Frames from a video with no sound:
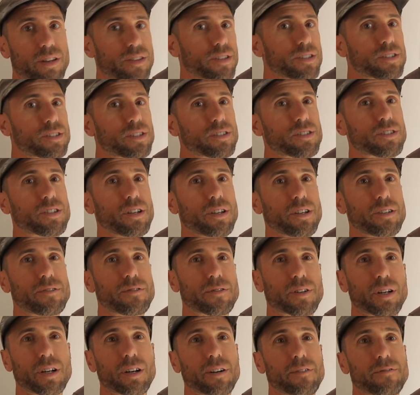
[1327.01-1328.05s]
This is good
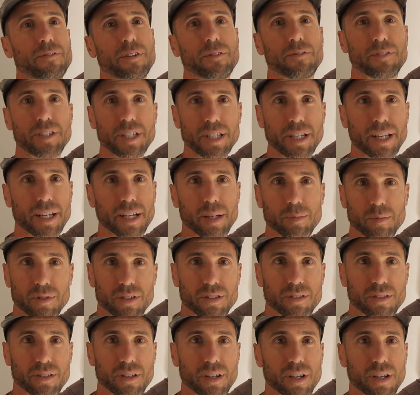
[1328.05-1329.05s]
for a 15 amps.